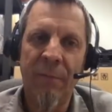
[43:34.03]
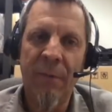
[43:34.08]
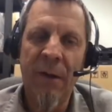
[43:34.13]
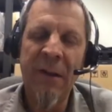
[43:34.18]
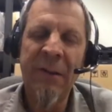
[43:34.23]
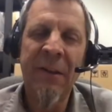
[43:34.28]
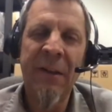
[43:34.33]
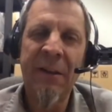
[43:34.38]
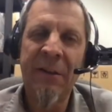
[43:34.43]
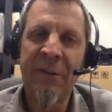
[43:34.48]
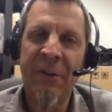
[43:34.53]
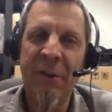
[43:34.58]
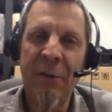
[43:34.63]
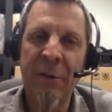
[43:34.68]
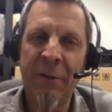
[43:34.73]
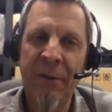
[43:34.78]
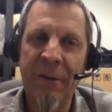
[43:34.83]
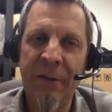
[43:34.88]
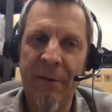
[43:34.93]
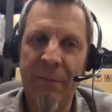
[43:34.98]
unlike
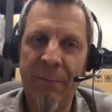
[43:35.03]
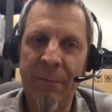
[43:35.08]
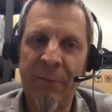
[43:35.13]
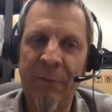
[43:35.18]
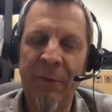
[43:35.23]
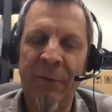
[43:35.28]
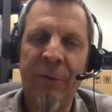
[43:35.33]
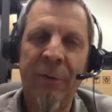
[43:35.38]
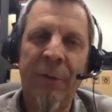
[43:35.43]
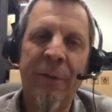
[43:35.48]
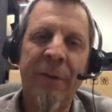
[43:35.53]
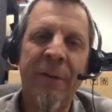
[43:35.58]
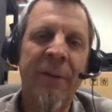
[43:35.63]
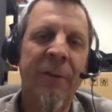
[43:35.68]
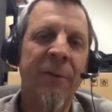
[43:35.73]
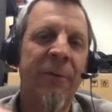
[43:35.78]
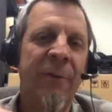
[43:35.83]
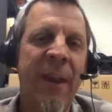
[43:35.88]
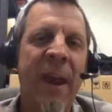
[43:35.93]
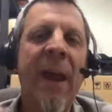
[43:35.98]
Toyota. So Toyota
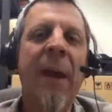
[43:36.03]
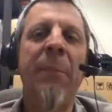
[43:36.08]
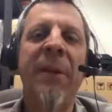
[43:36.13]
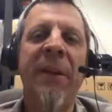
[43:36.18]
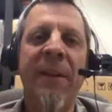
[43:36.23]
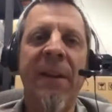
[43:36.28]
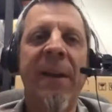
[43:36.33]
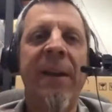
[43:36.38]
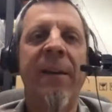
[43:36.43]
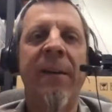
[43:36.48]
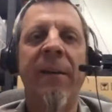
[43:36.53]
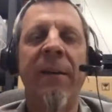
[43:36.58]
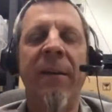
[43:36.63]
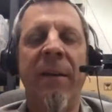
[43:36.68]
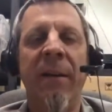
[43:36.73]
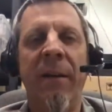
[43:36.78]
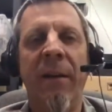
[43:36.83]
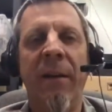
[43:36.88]
used ambient air.